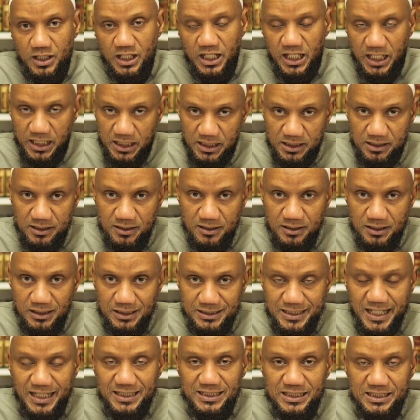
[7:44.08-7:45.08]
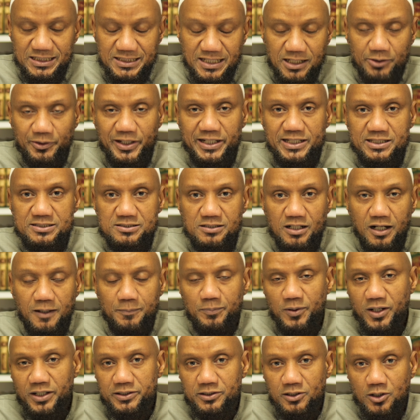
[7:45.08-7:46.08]
A, that he narrates
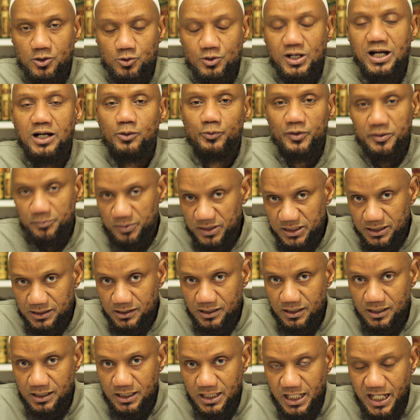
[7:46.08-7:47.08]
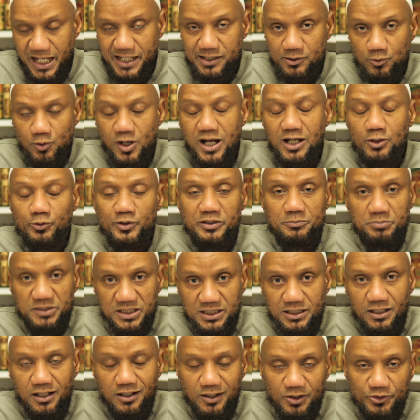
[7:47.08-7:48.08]
upon Rawi B, and Rawi
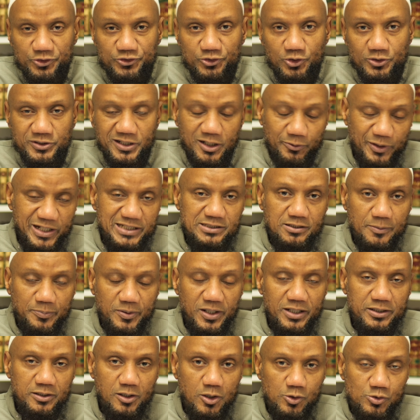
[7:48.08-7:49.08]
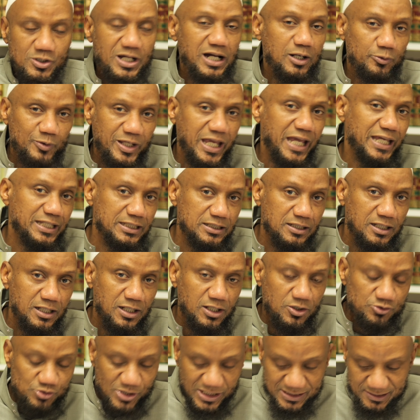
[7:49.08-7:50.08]
B also narrates upon Rawi A.
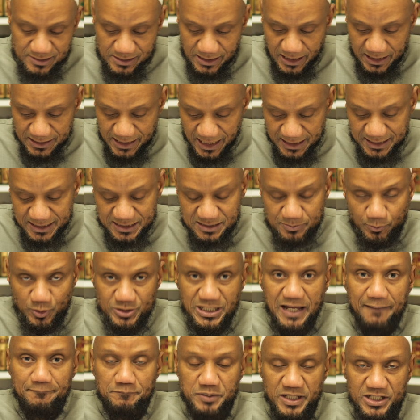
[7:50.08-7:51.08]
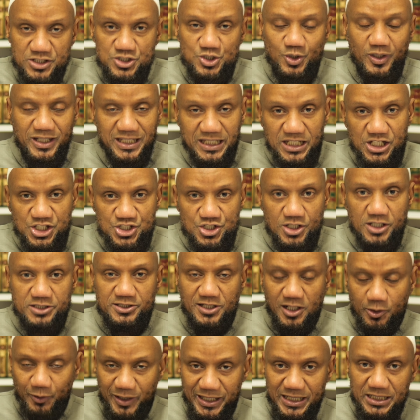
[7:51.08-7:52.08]
So that is mudabbaj. So each
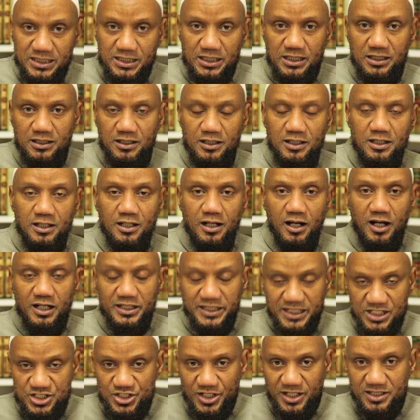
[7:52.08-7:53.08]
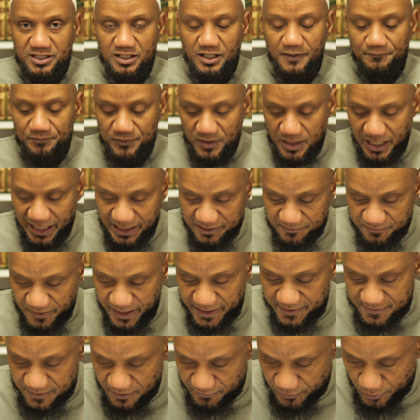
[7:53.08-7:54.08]
narrating on each other, and
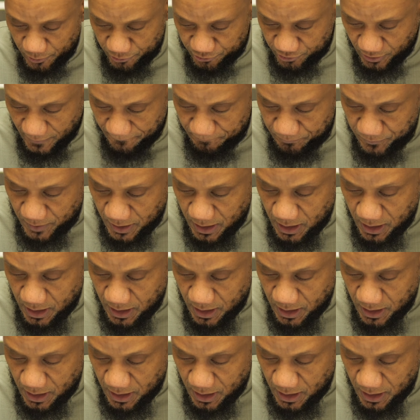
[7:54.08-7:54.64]
vice versa.